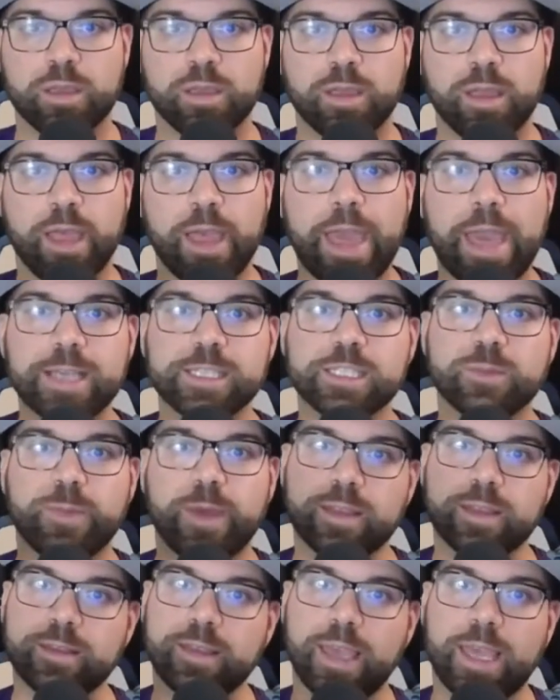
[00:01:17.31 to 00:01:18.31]

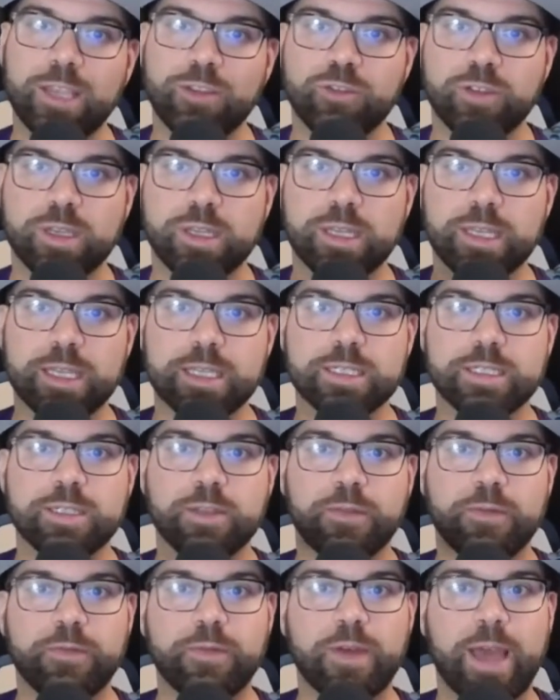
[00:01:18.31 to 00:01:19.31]
Expectation is
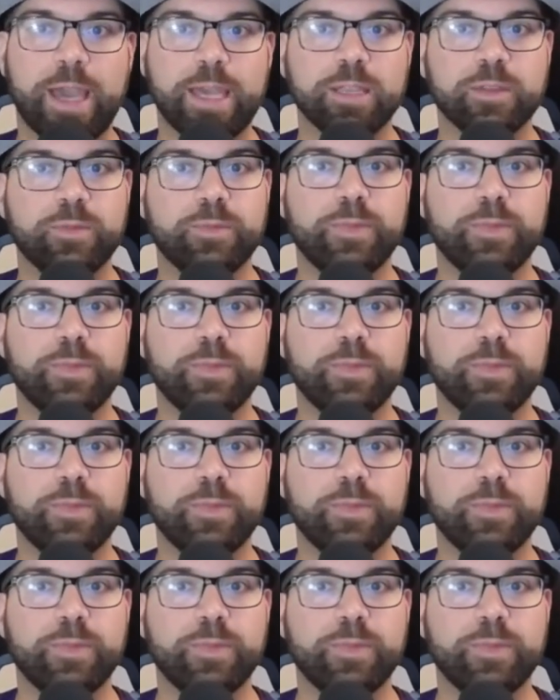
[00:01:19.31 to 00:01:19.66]
defined